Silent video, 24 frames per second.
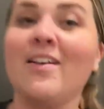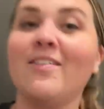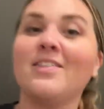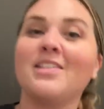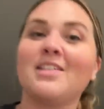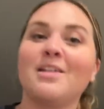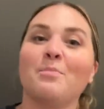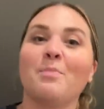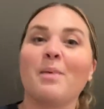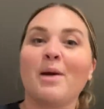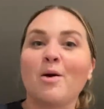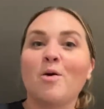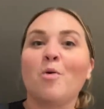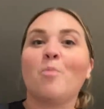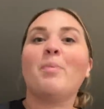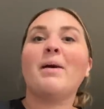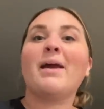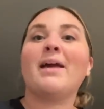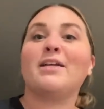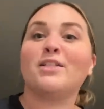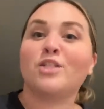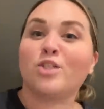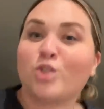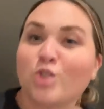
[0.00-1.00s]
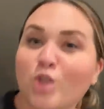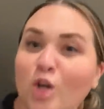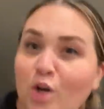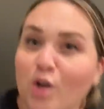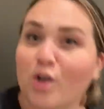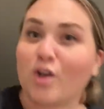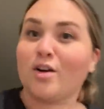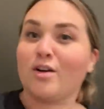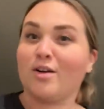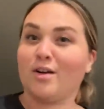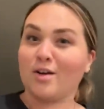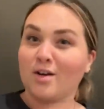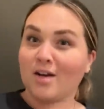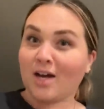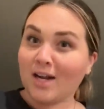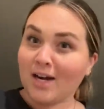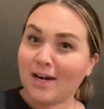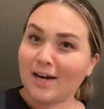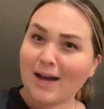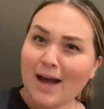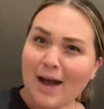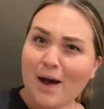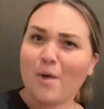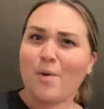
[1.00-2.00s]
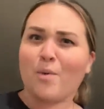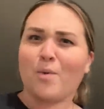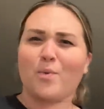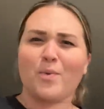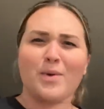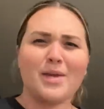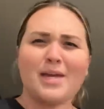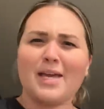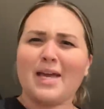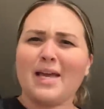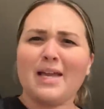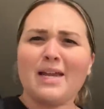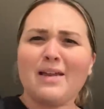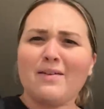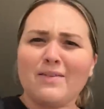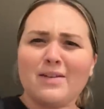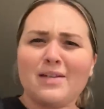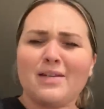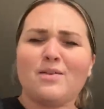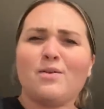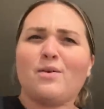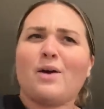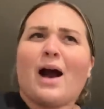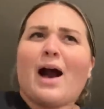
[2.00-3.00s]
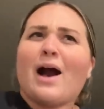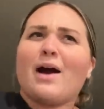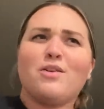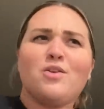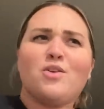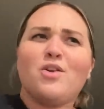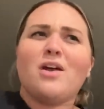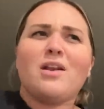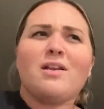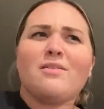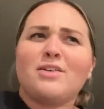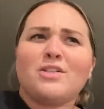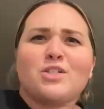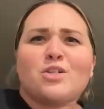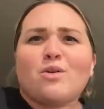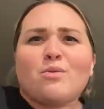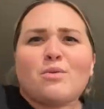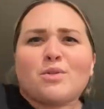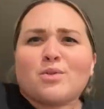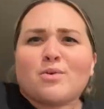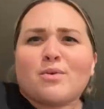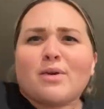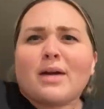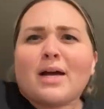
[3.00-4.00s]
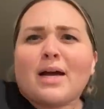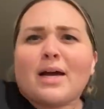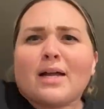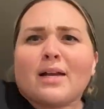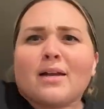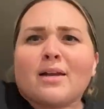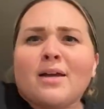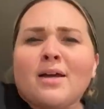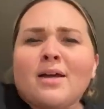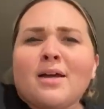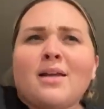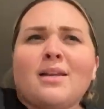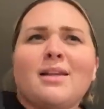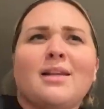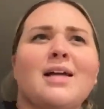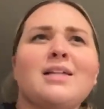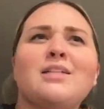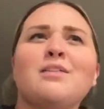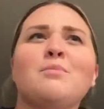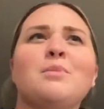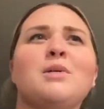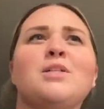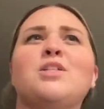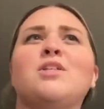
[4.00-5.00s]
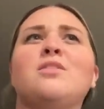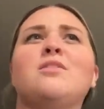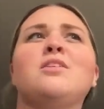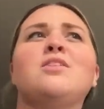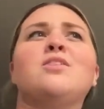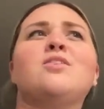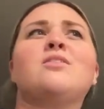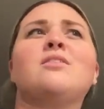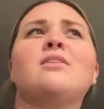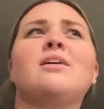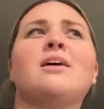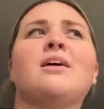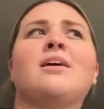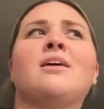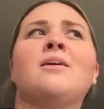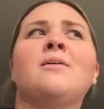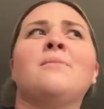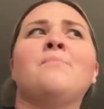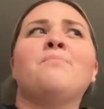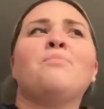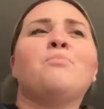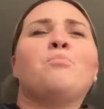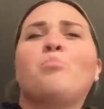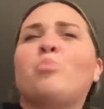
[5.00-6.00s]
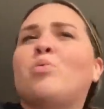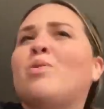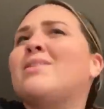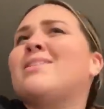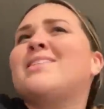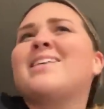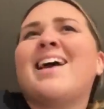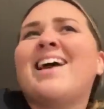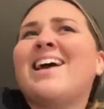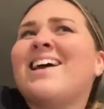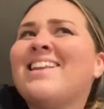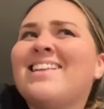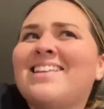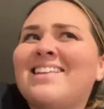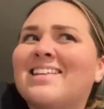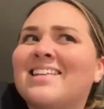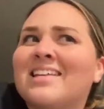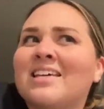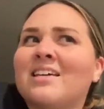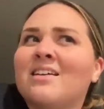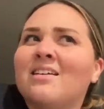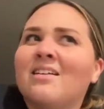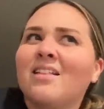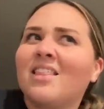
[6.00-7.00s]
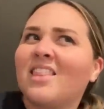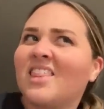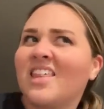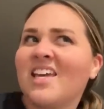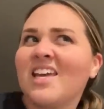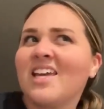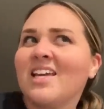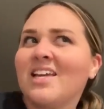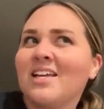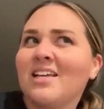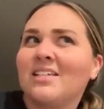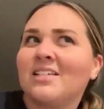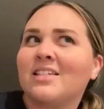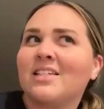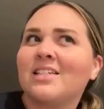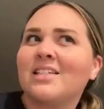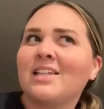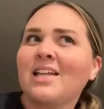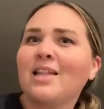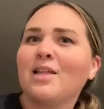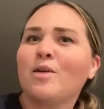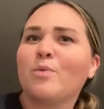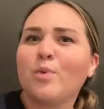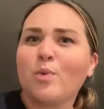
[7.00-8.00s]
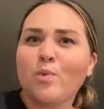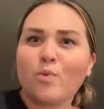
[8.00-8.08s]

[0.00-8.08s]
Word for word: was like, Michael Bay, sir, cut it out. We can't even uh, none of us know what's going on, not to mention these are like pretend things. It's not like we